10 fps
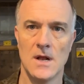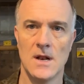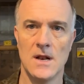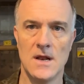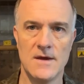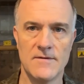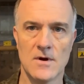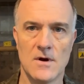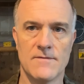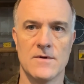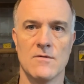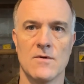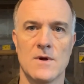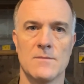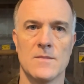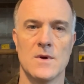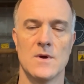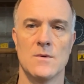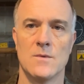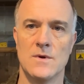leaving off the crimp,
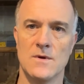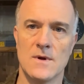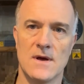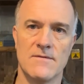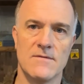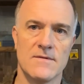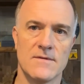when you have,